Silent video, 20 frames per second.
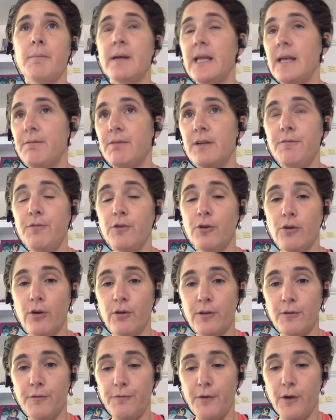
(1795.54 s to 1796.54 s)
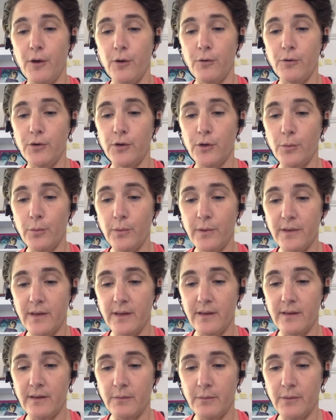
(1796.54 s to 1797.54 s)
Um, but even if you're not on the phone, you know,
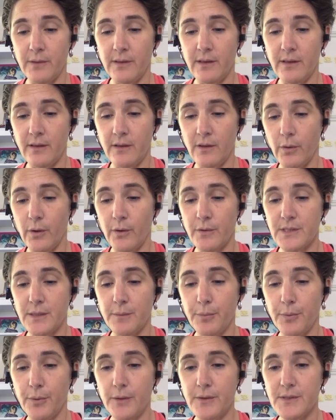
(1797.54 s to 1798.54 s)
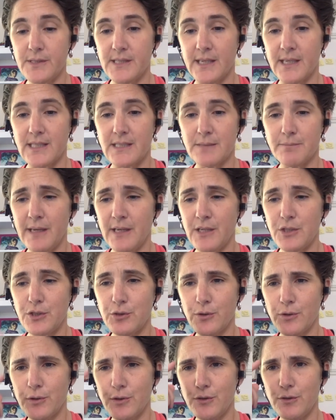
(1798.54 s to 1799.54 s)
within within the quoting process, make
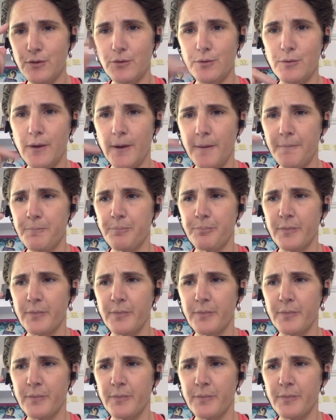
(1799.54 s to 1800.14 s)
sure you